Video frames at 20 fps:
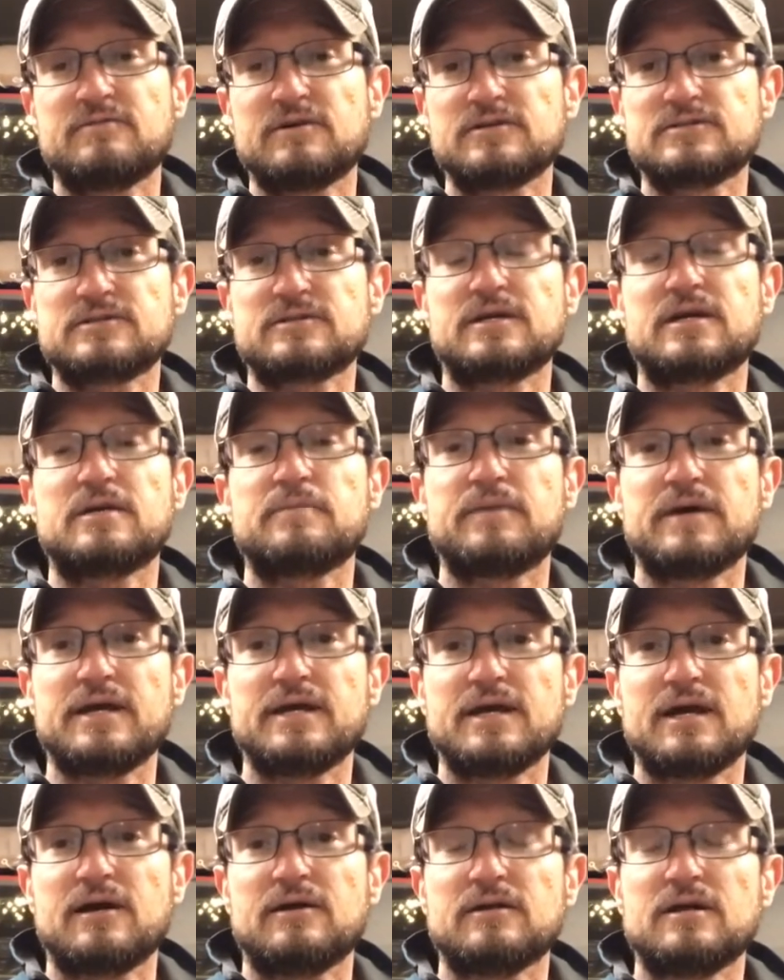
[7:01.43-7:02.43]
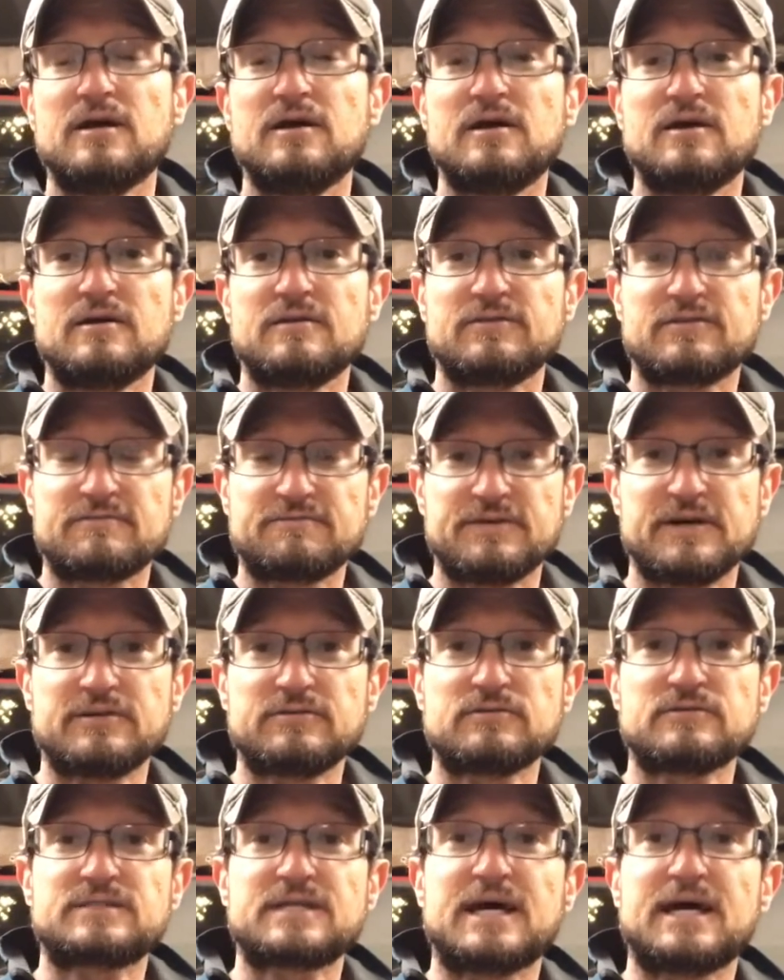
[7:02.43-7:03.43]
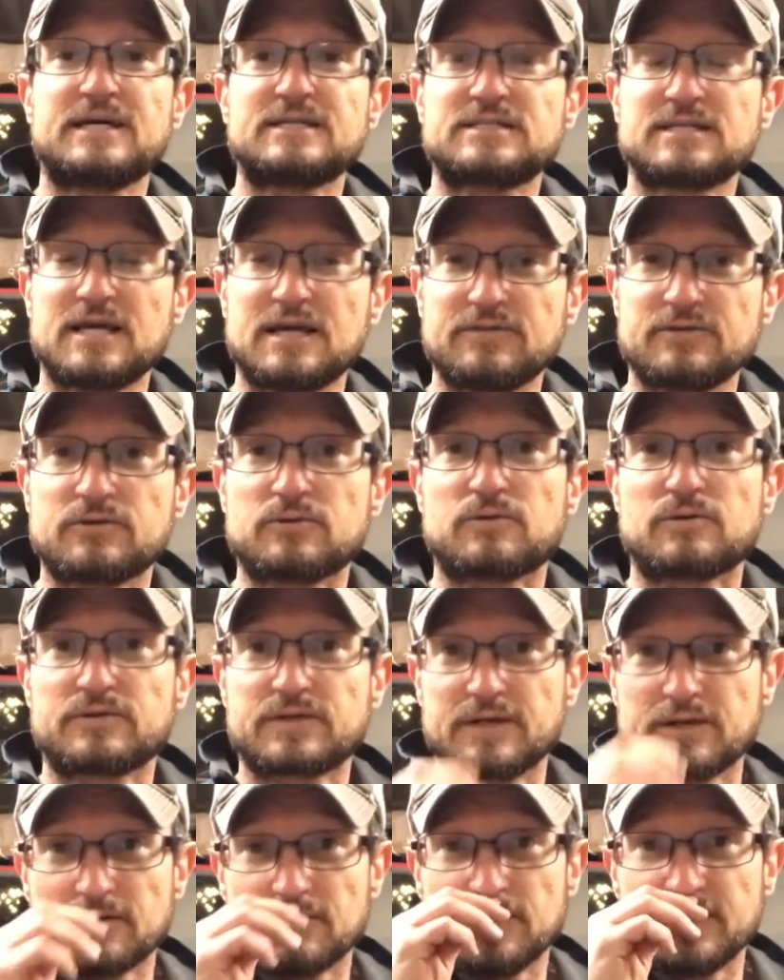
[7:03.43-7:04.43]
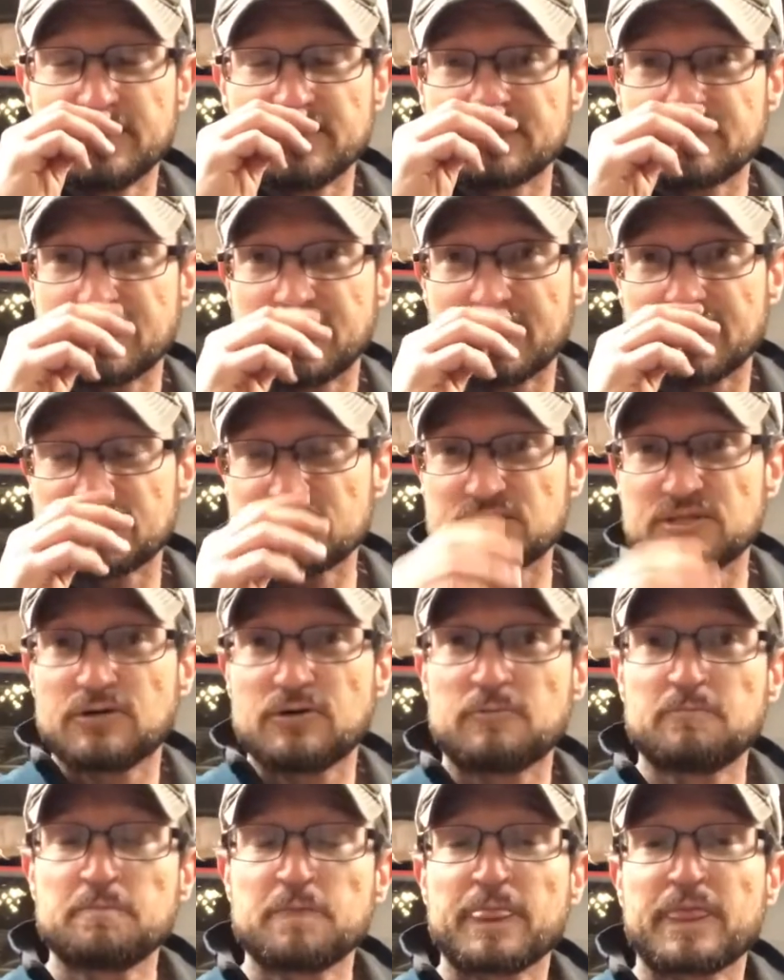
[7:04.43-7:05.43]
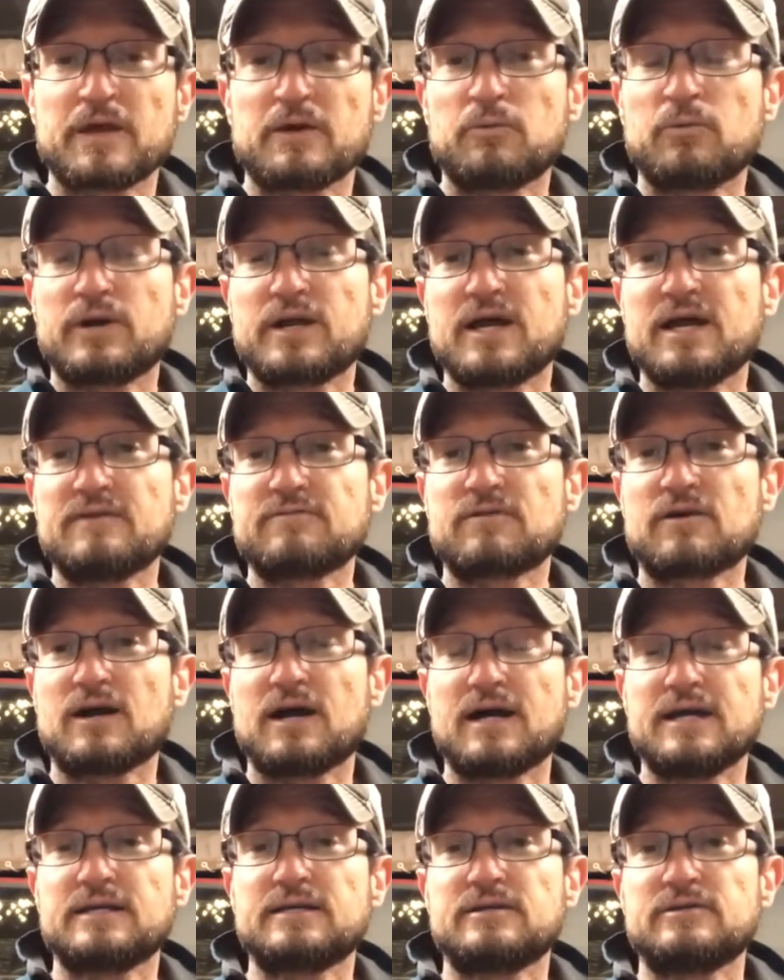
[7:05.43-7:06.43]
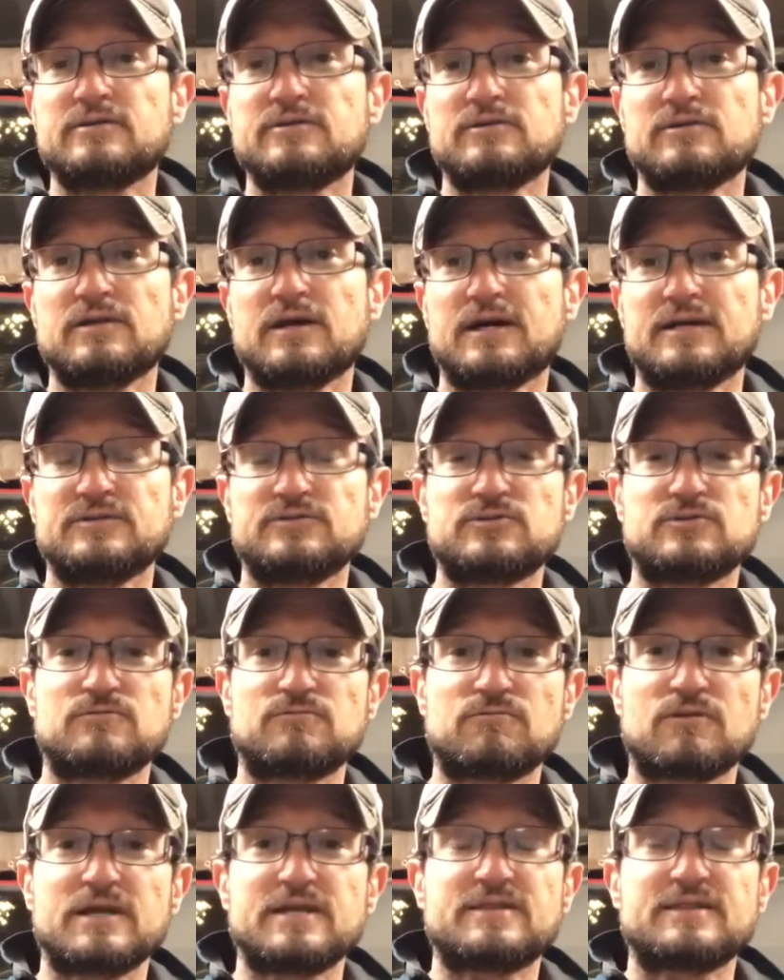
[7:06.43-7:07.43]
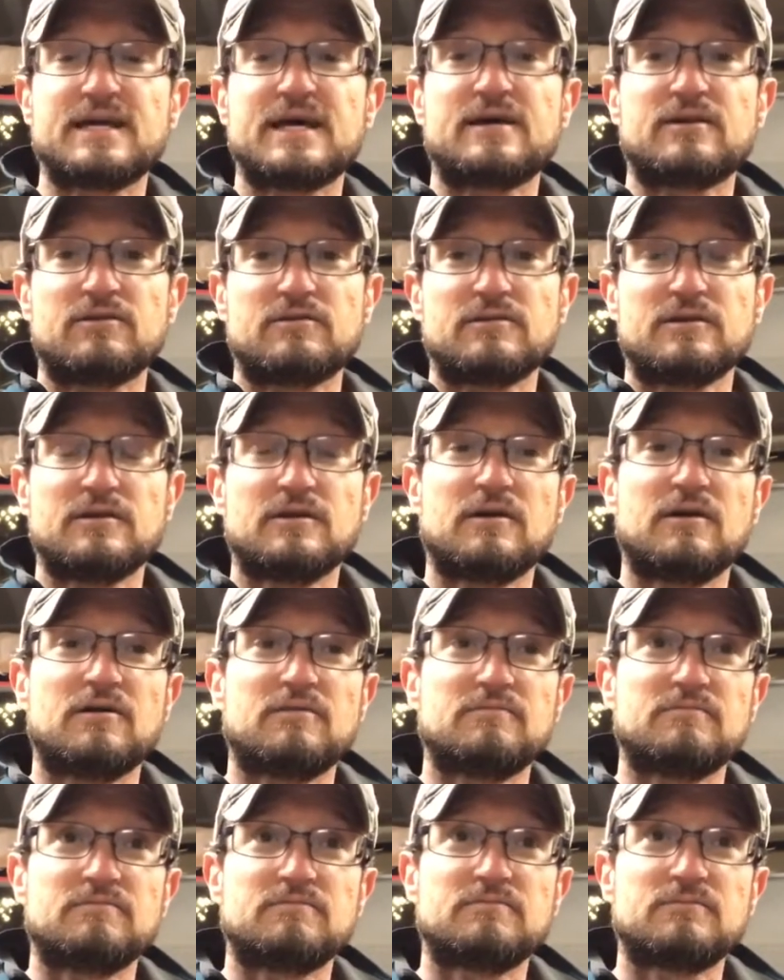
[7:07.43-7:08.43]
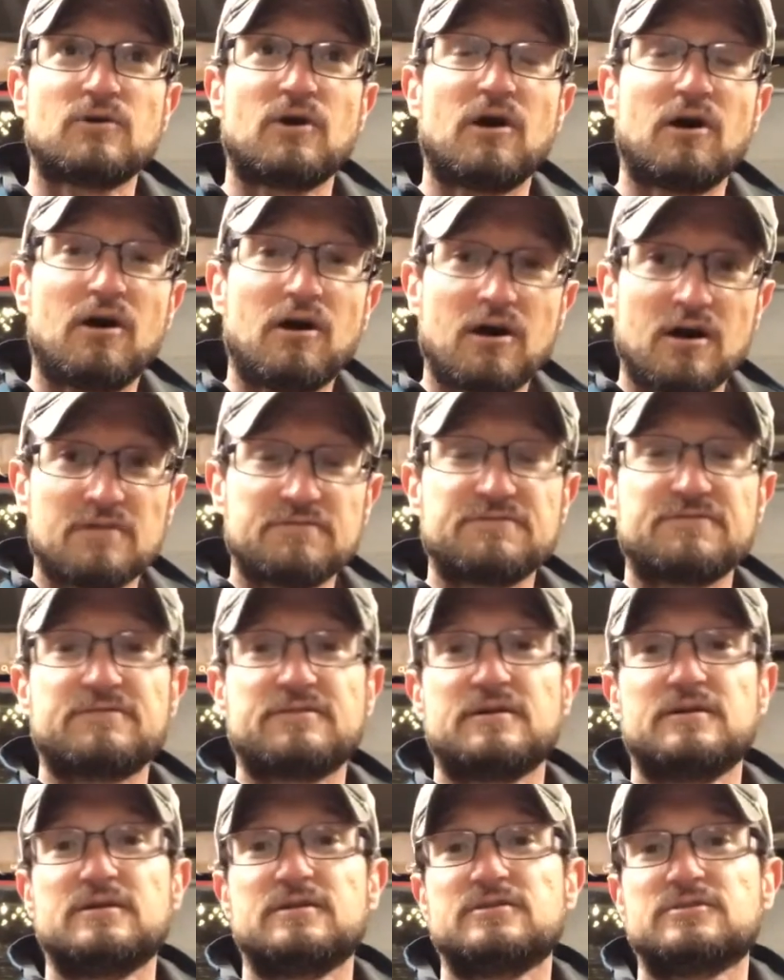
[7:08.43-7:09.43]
also got to pay out the federal tax and the North Carolina tax. So whatever I can utilize to write that off.